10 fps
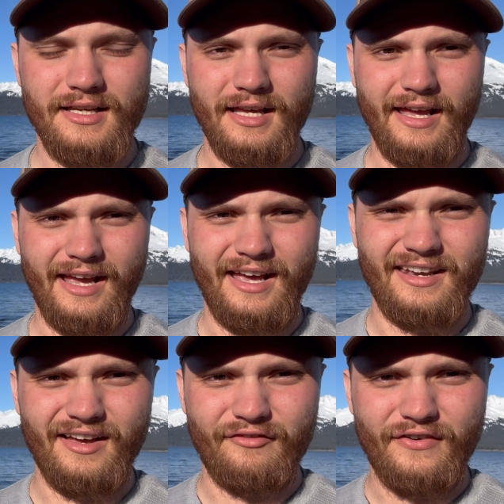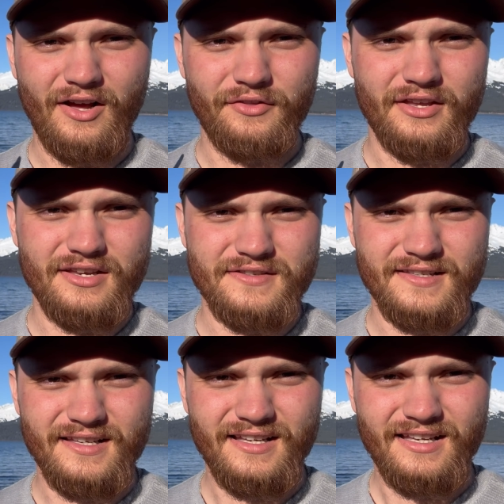and I found these
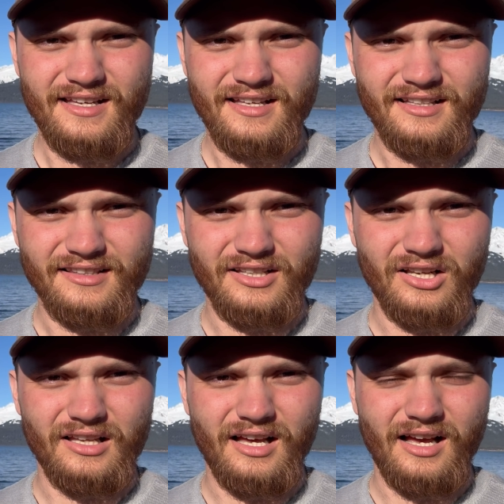little